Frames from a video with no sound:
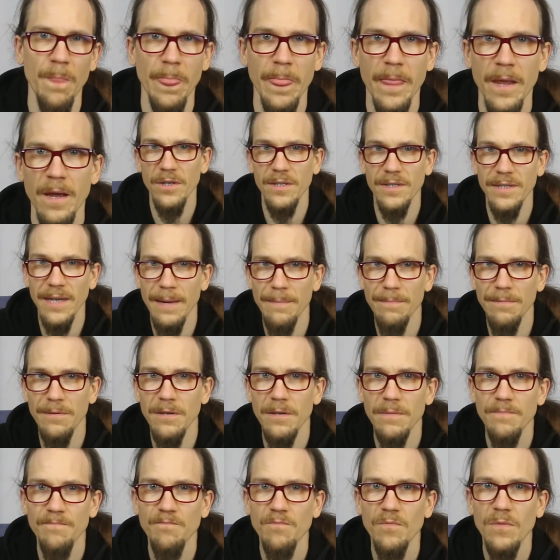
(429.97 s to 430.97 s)
For
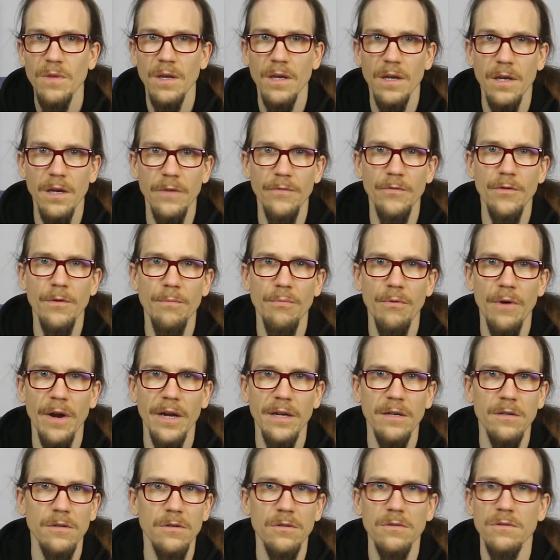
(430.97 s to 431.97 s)
example, if you
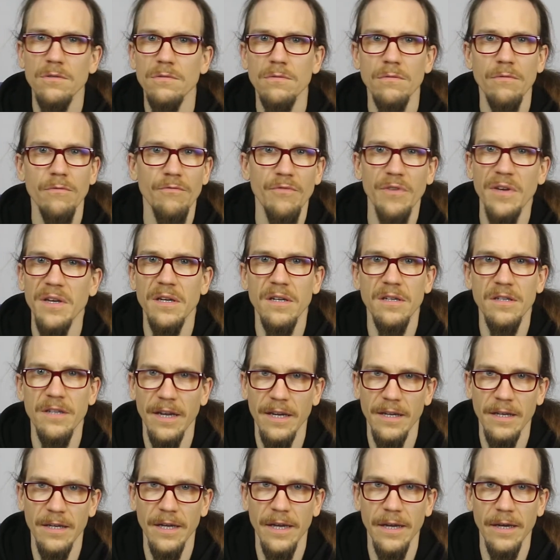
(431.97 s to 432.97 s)
practice finger
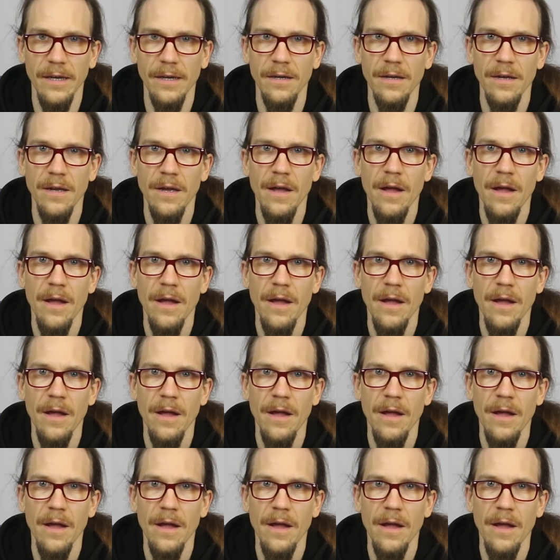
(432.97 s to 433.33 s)
technique,